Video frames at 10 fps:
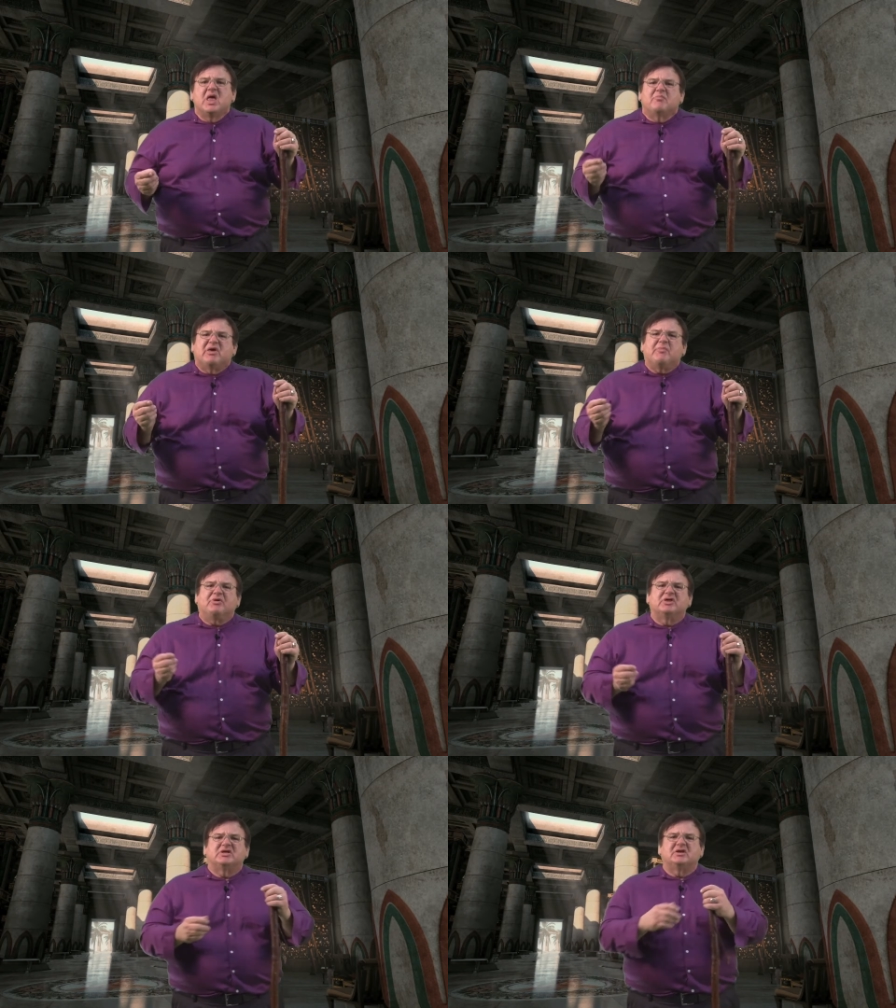
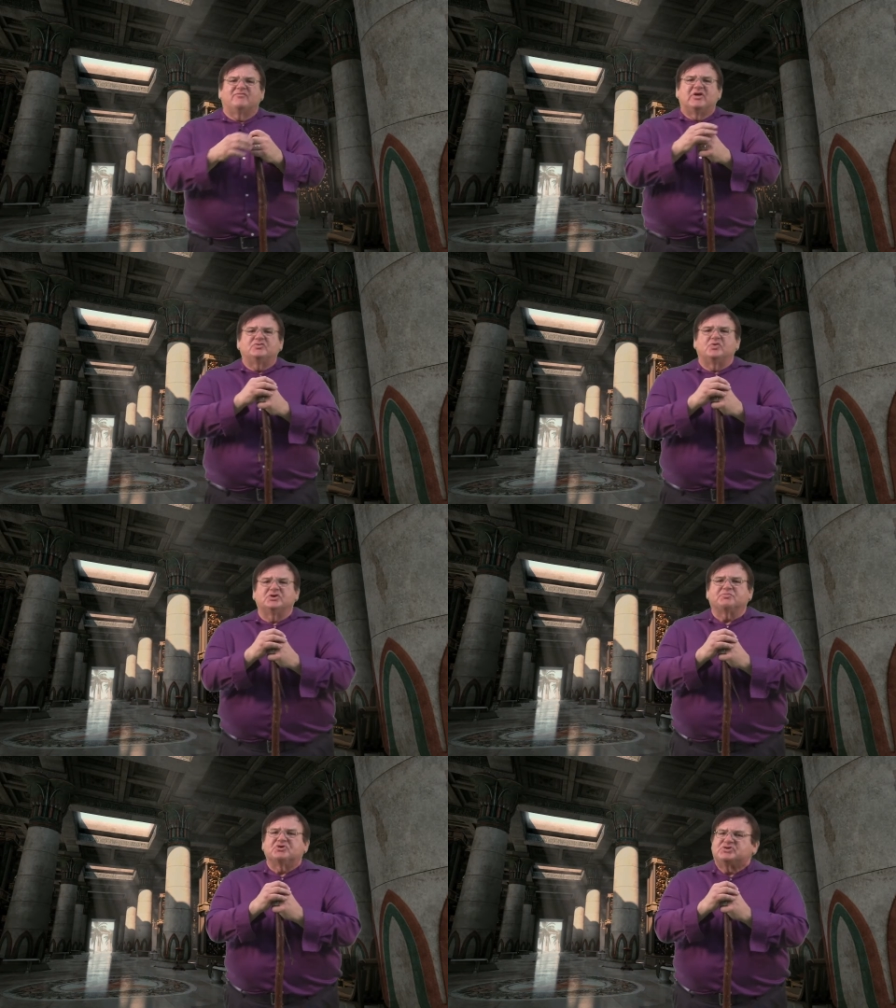People as
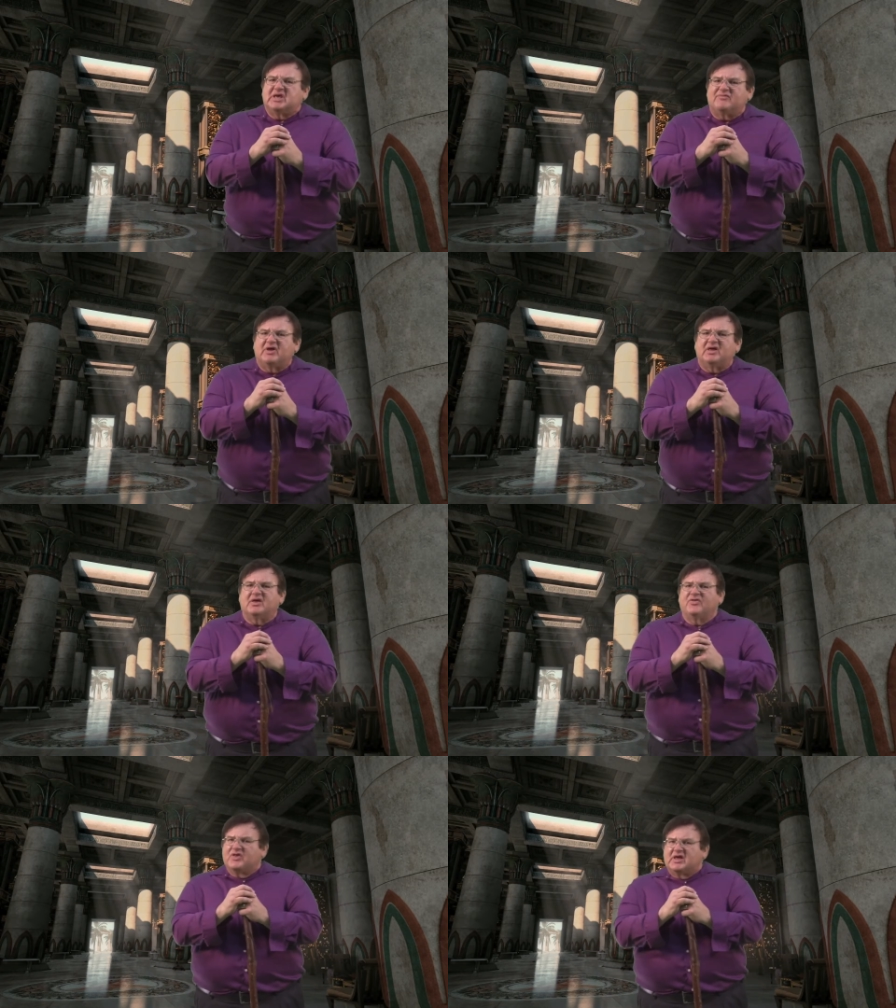individuals
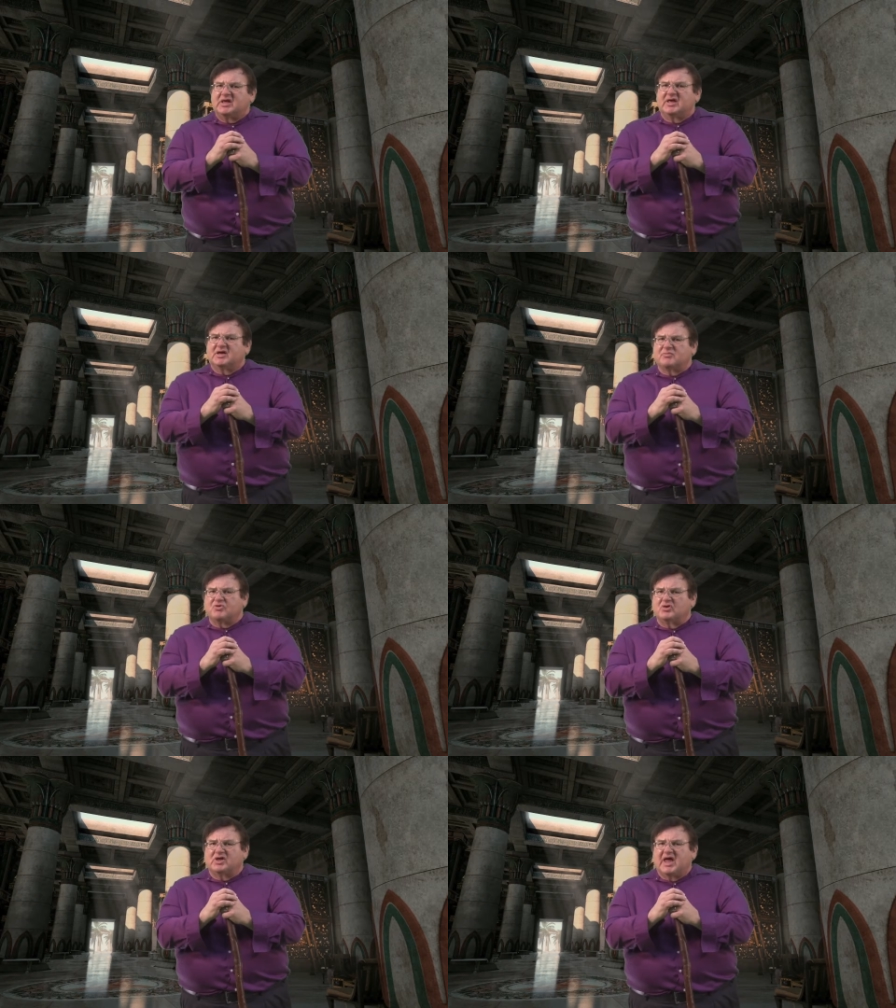perceiving, thinking, and
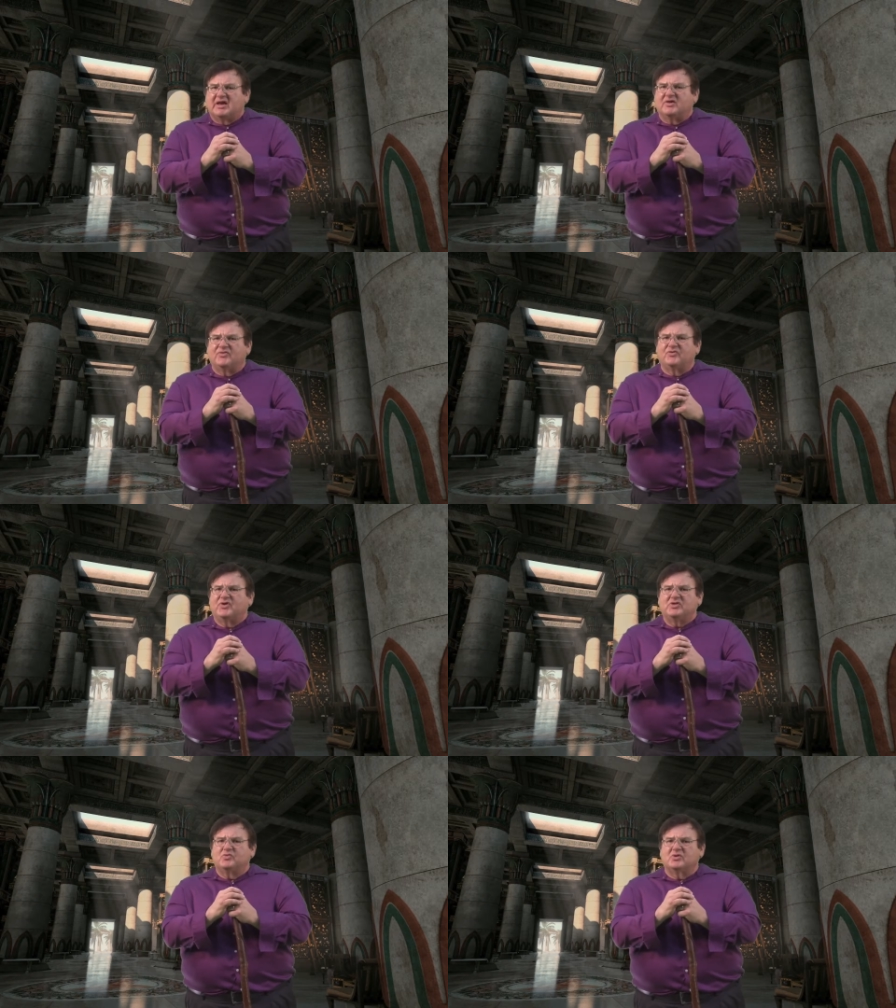communicating through
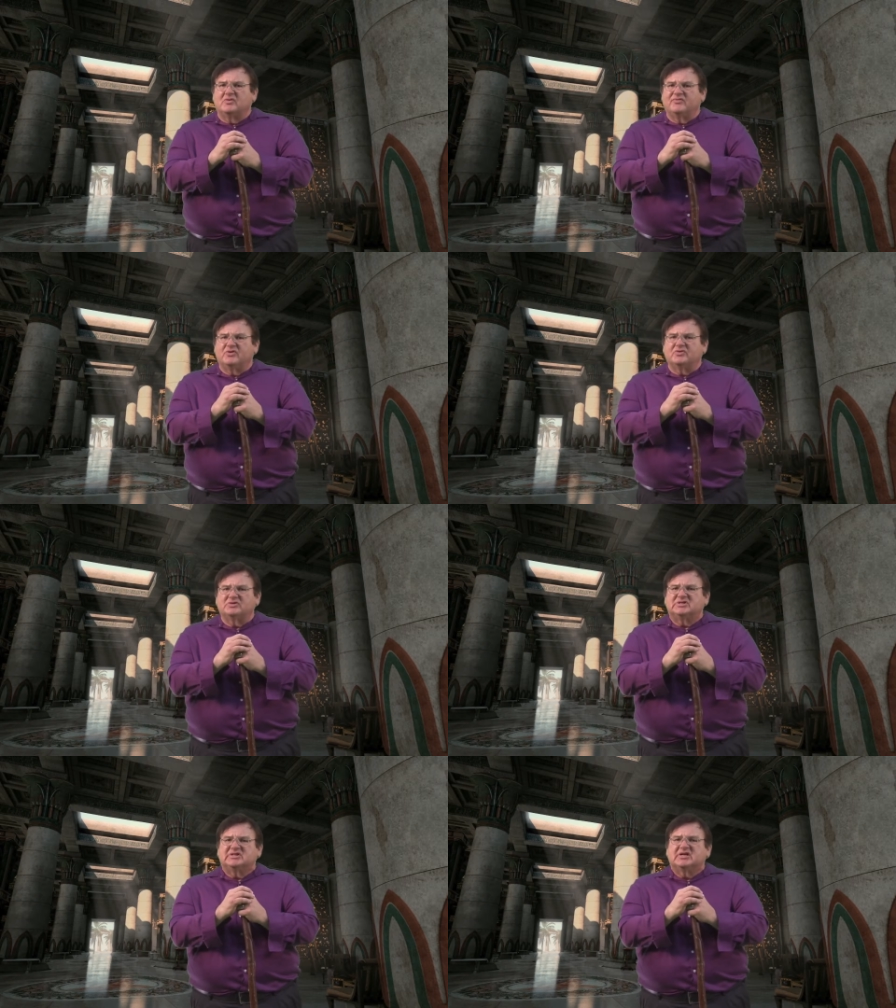these
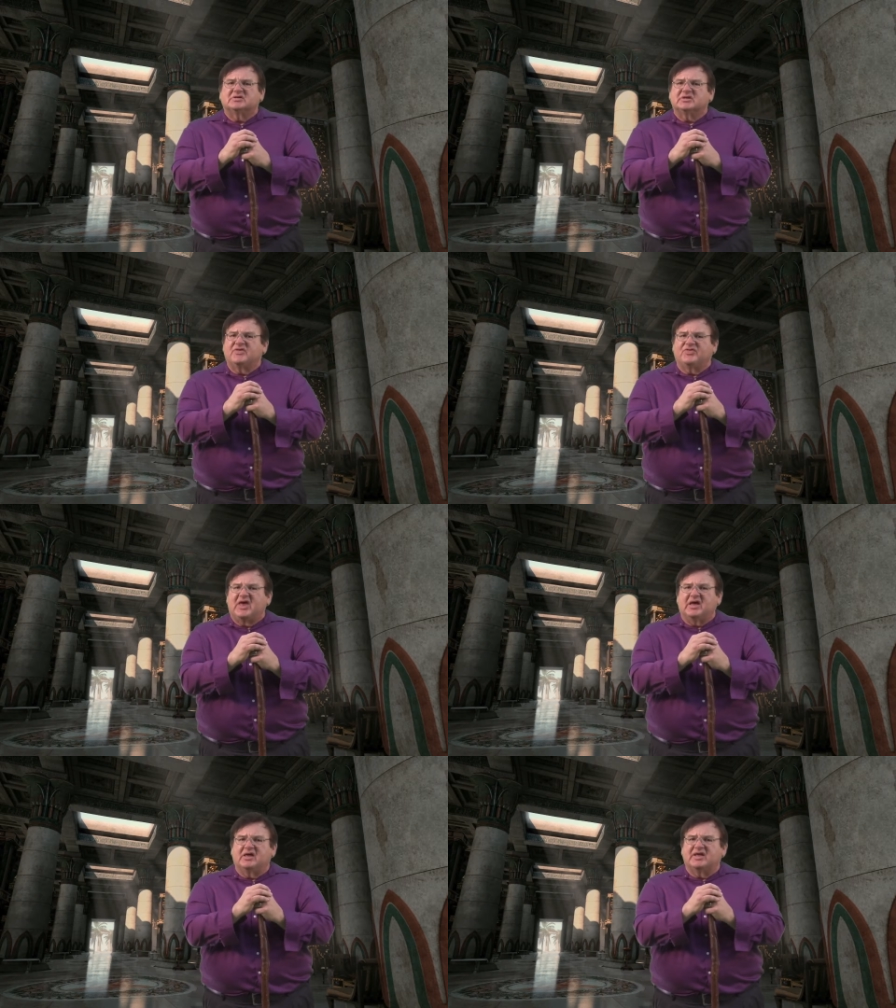worldviews literally
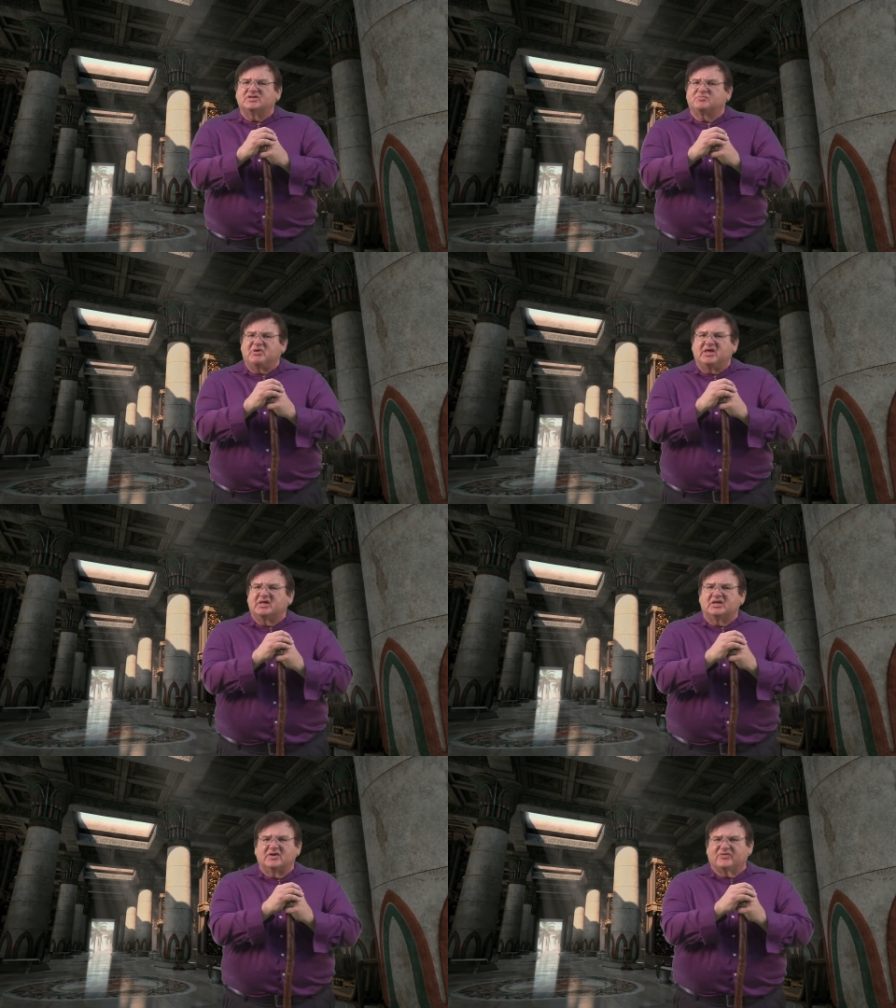think and
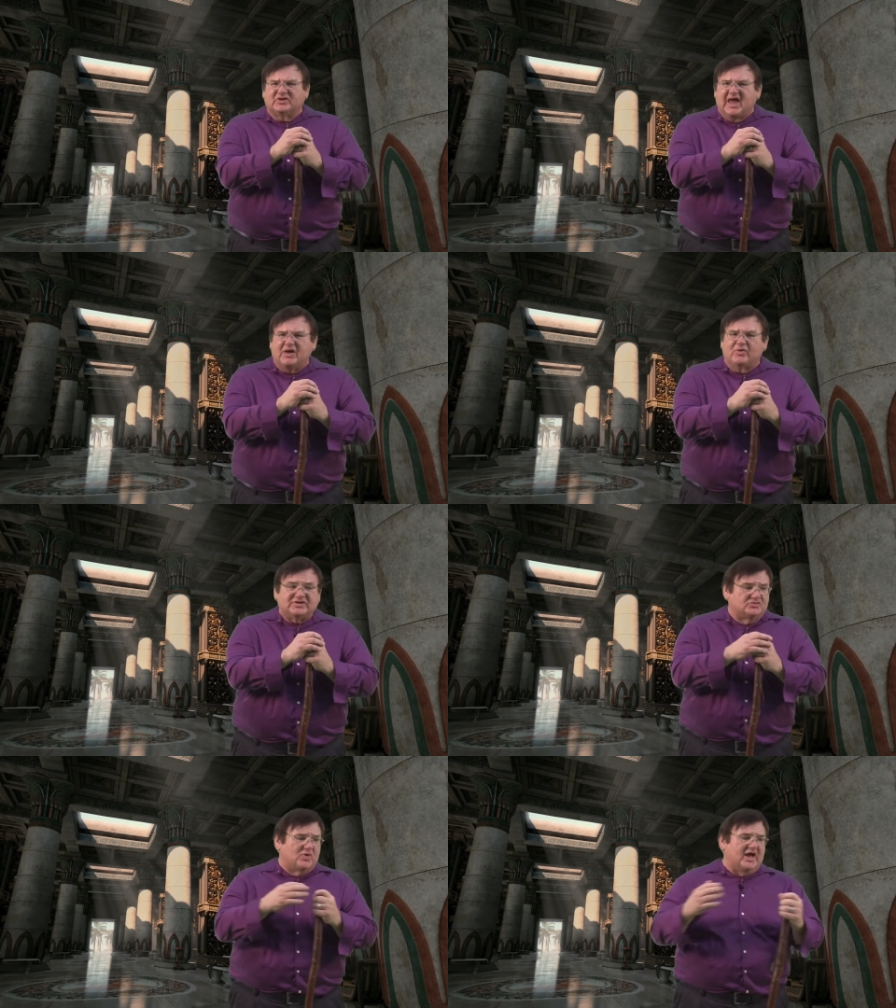speak in a different
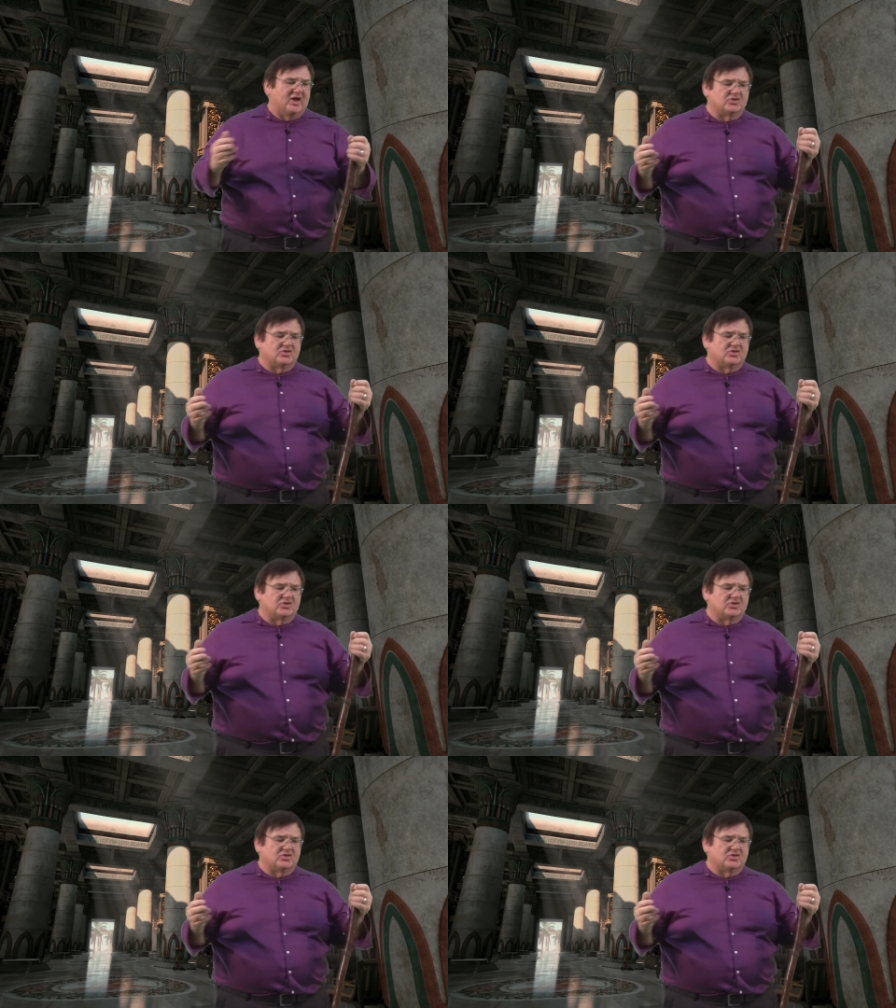language. That's why